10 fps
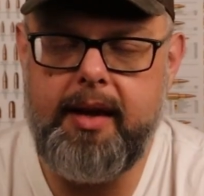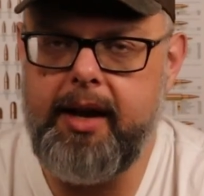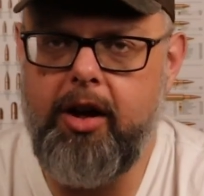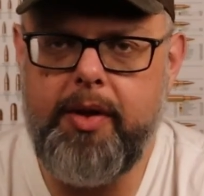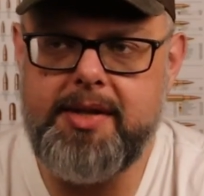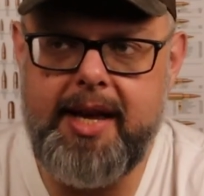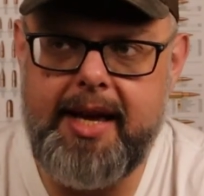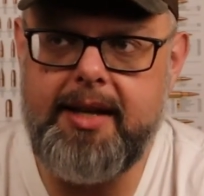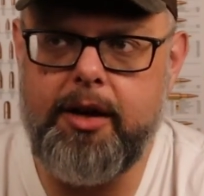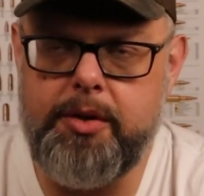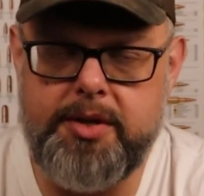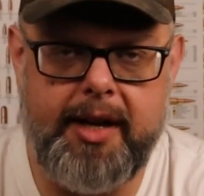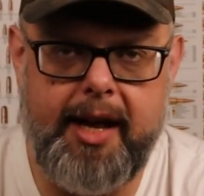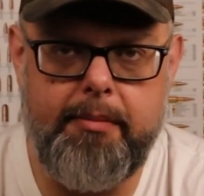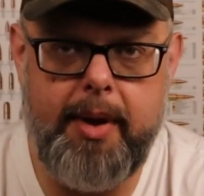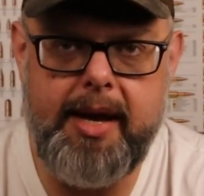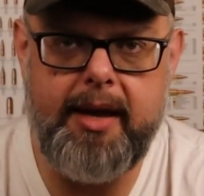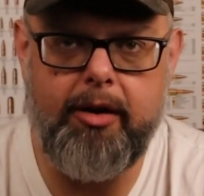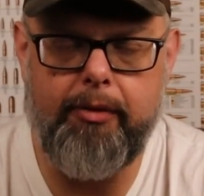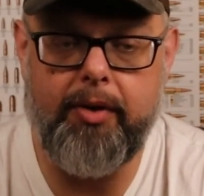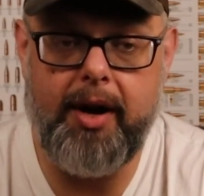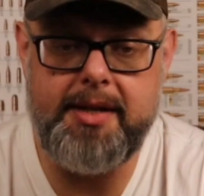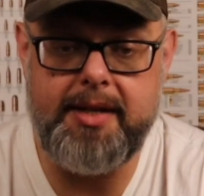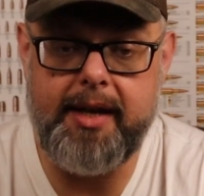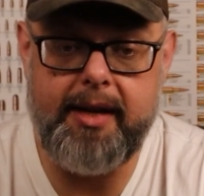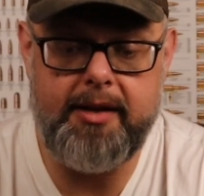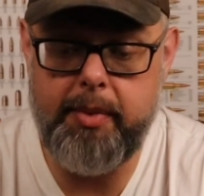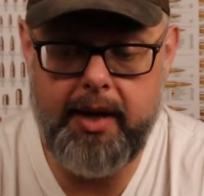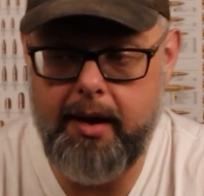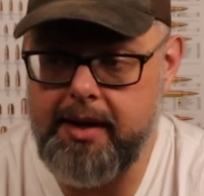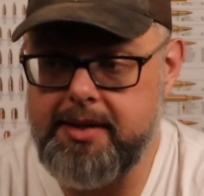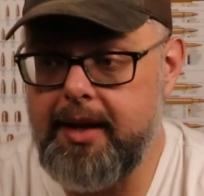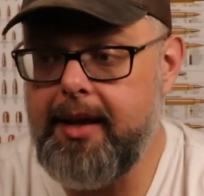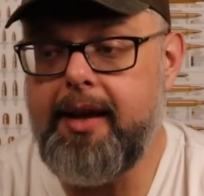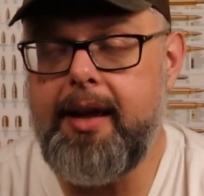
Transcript: And all these hand loads that I'm making are for hunting. And to be honest,